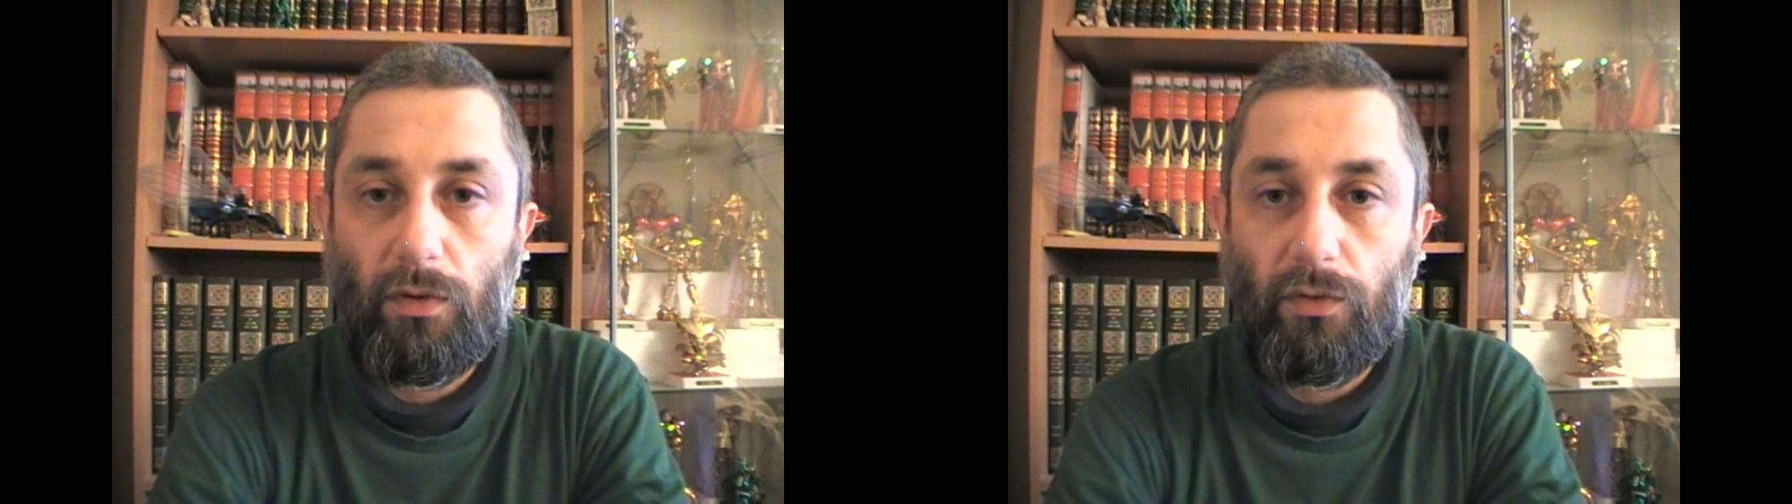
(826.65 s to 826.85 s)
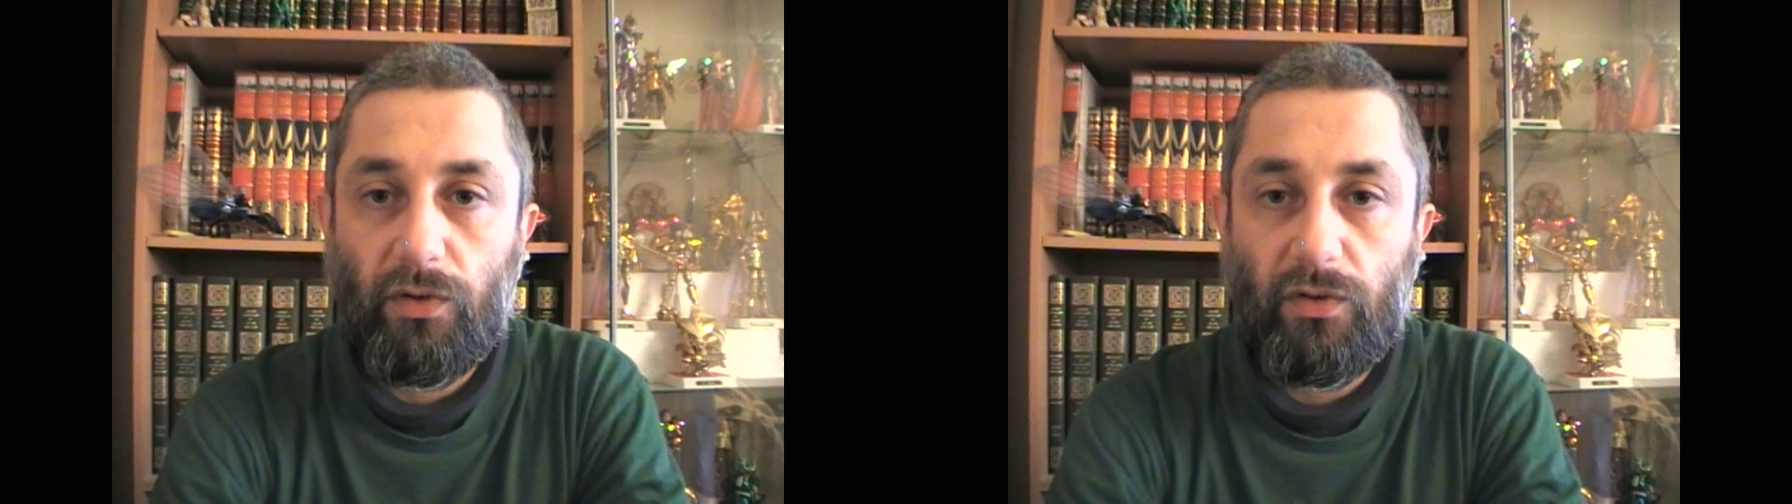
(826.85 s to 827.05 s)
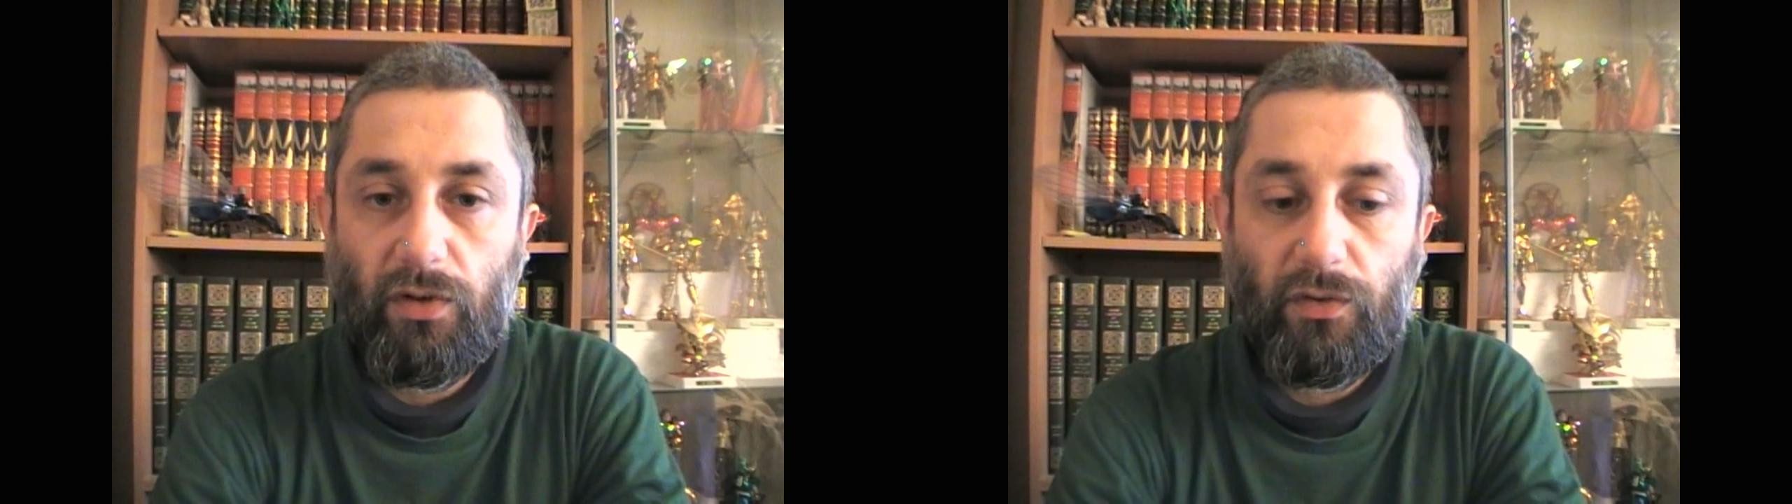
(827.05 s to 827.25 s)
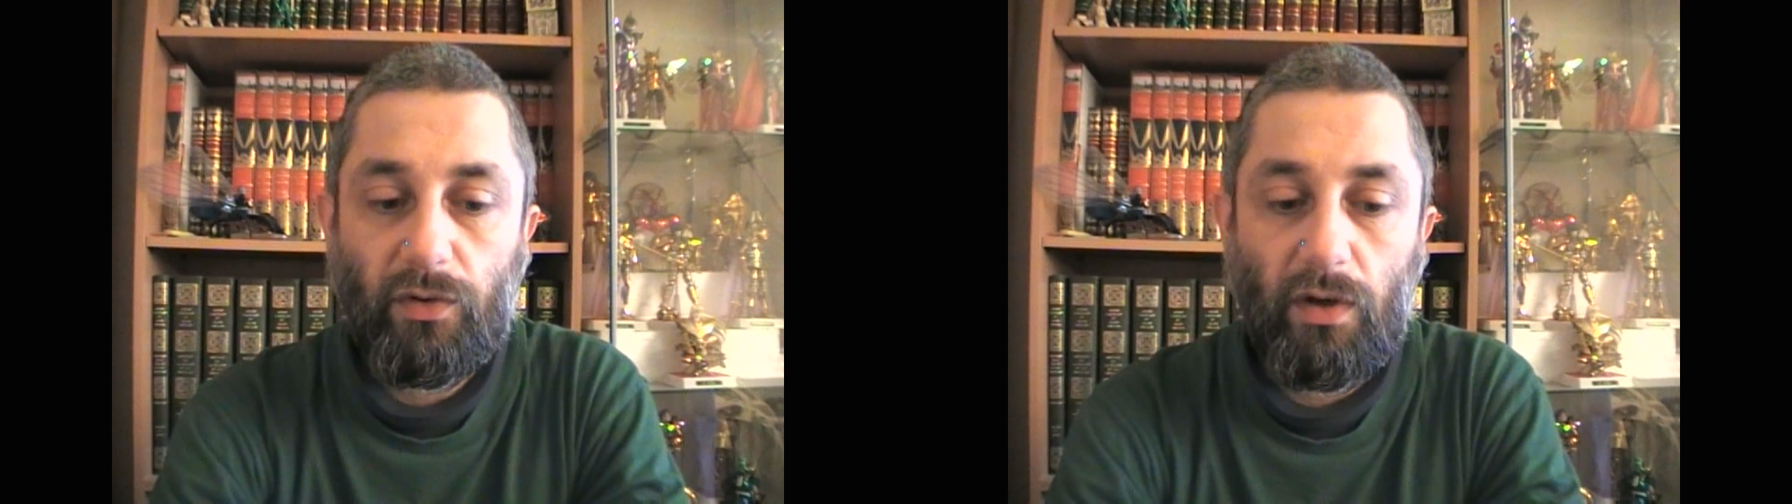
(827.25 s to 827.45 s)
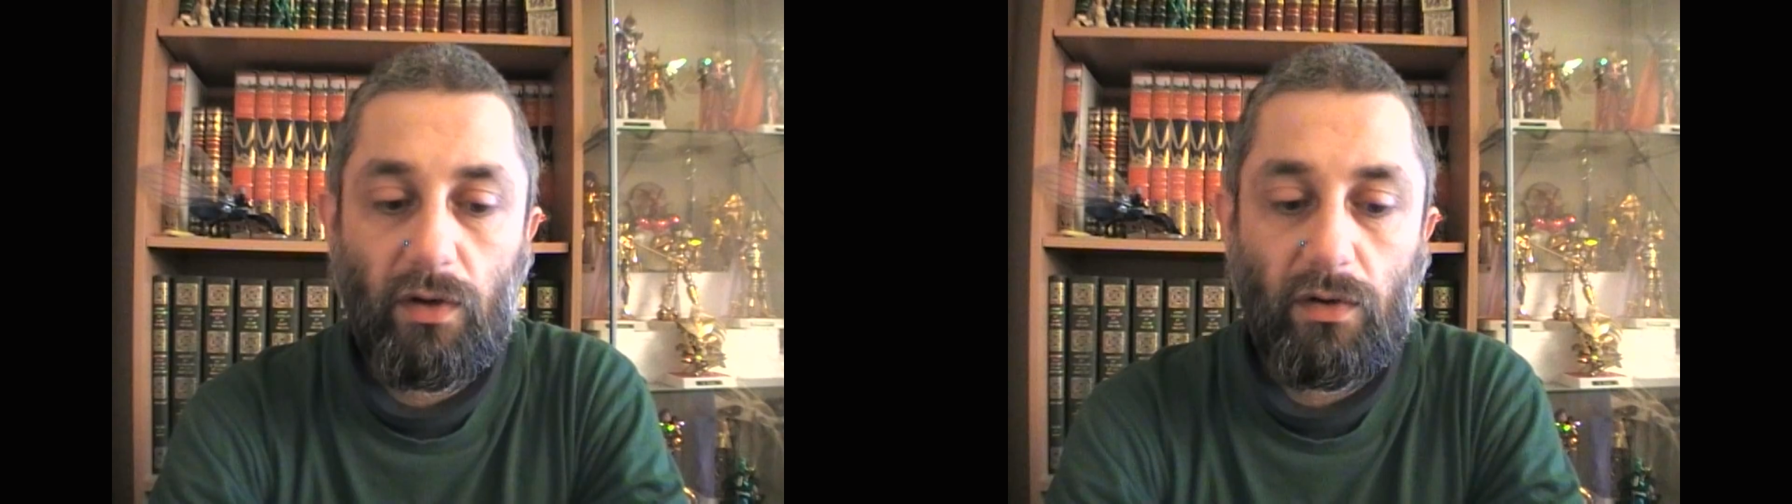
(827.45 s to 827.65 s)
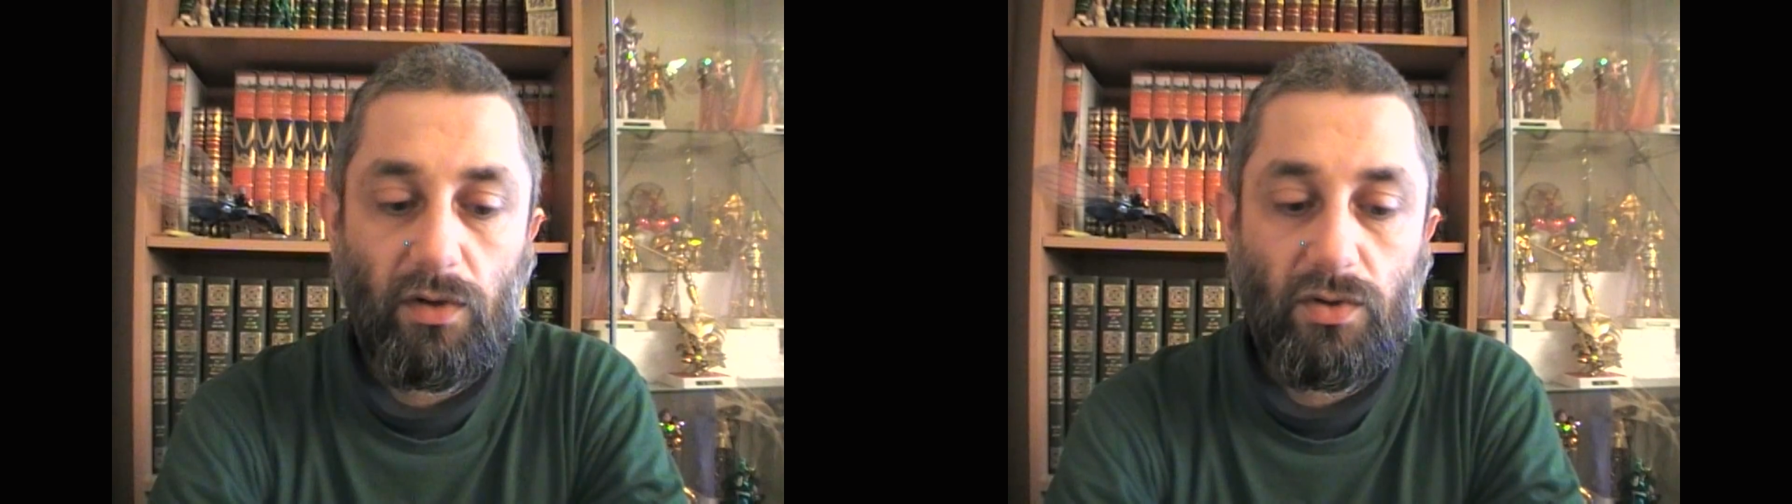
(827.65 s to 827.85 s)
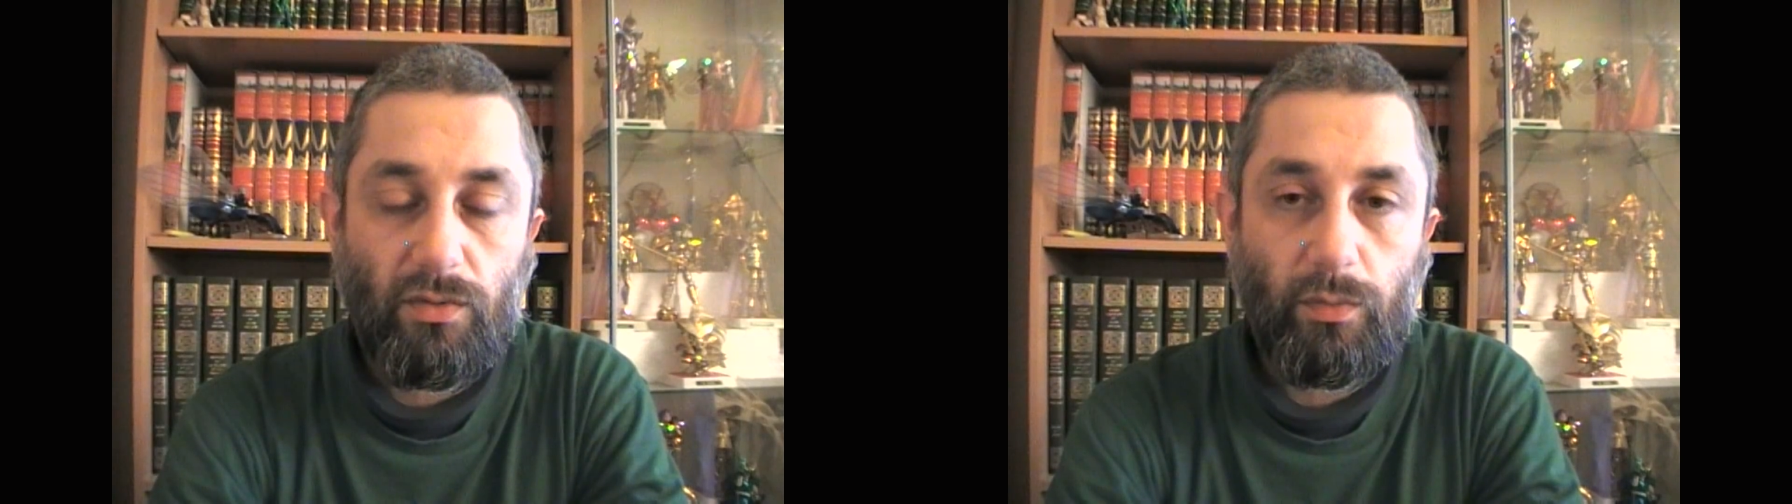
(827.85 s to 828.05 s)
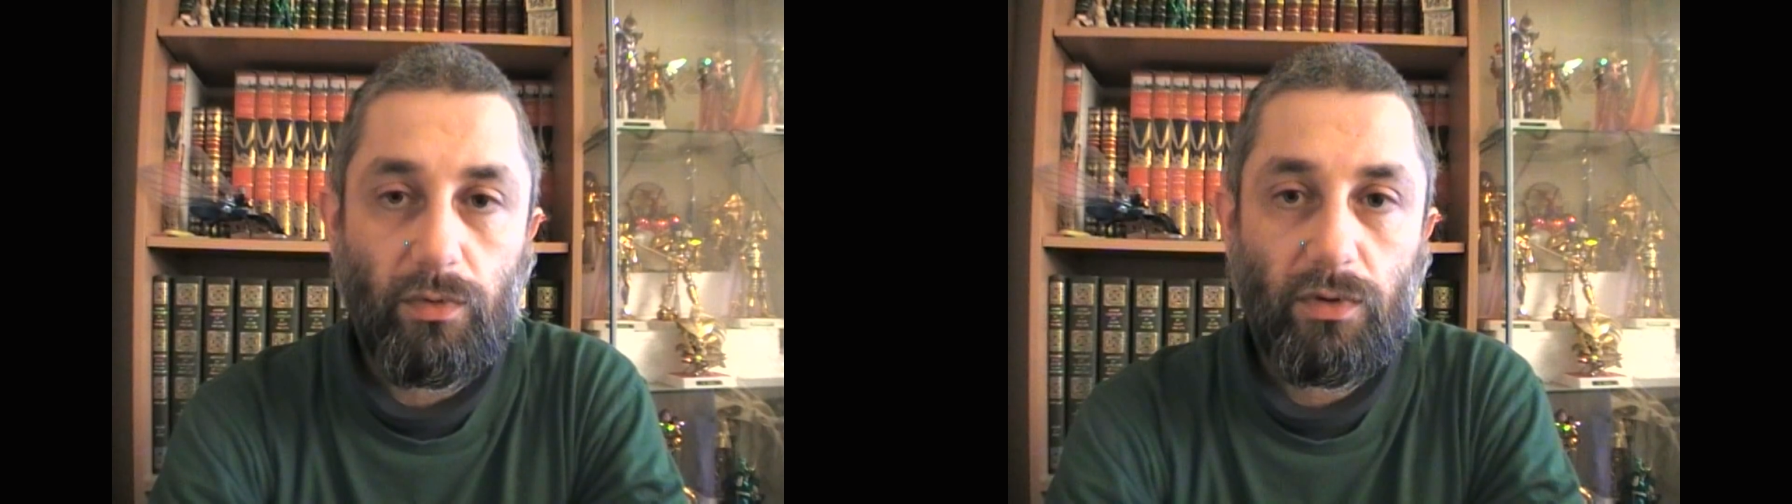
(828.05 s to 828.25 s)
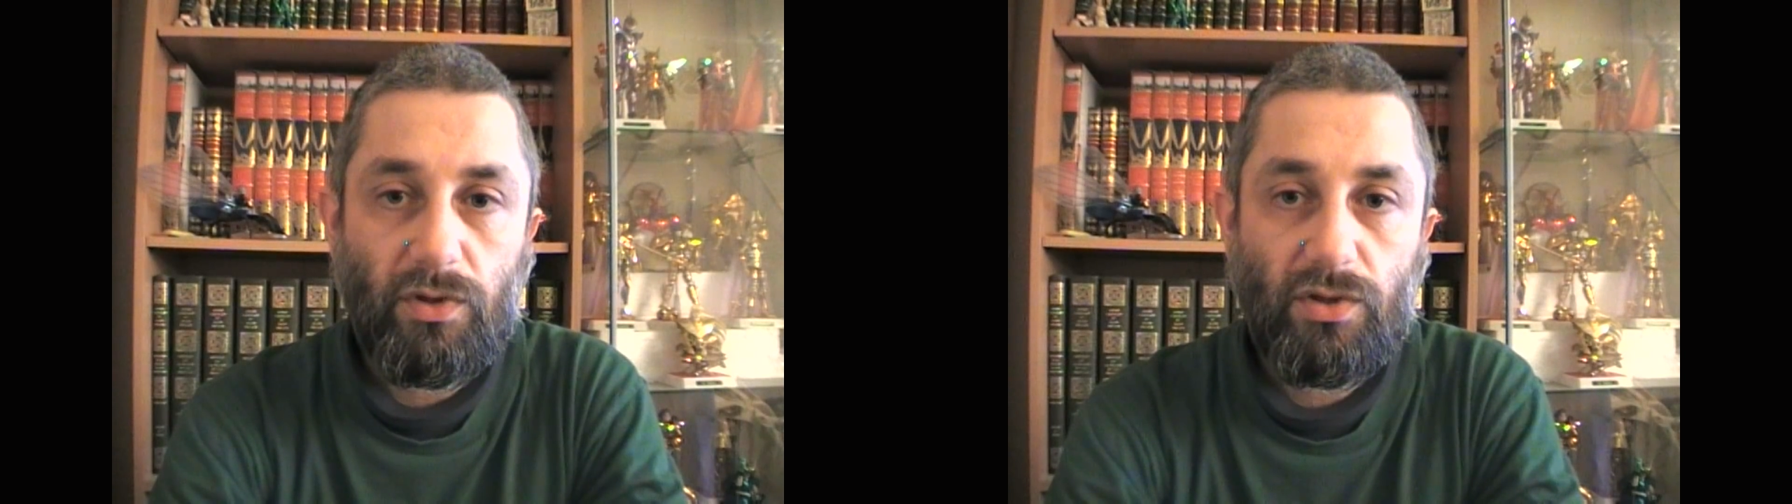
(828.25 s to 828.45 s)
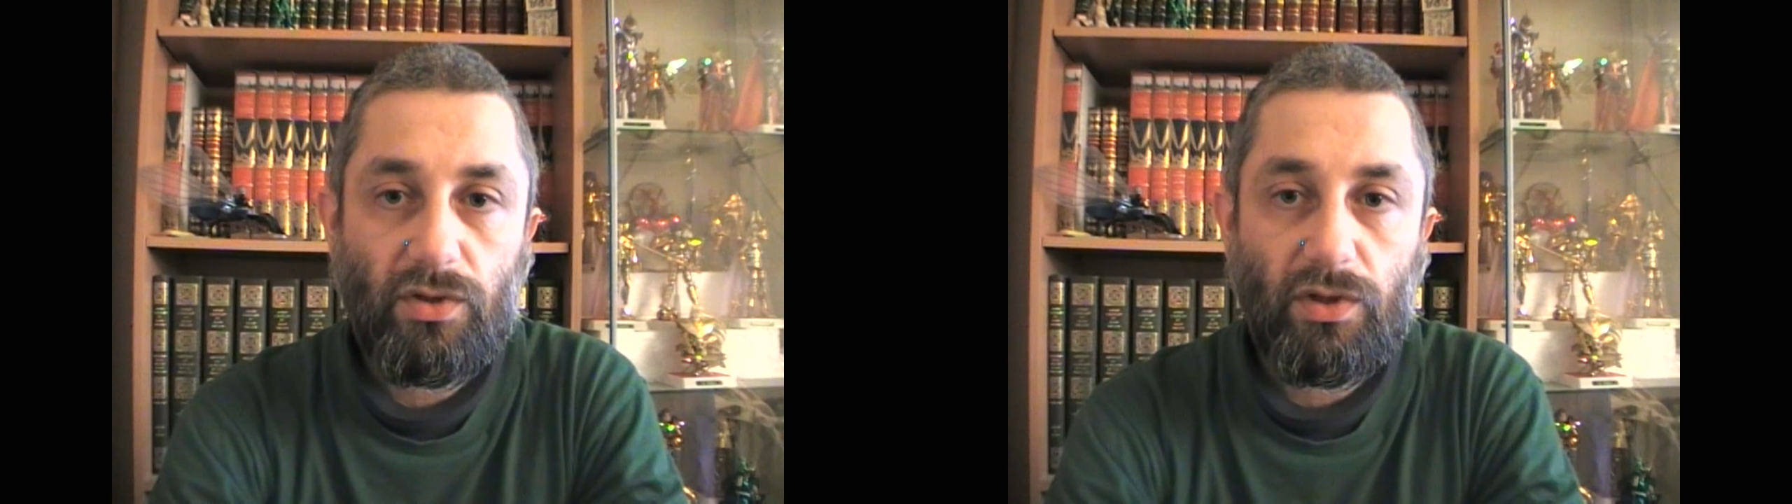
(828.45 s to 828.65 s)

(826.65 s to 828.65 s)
a guitar together, that should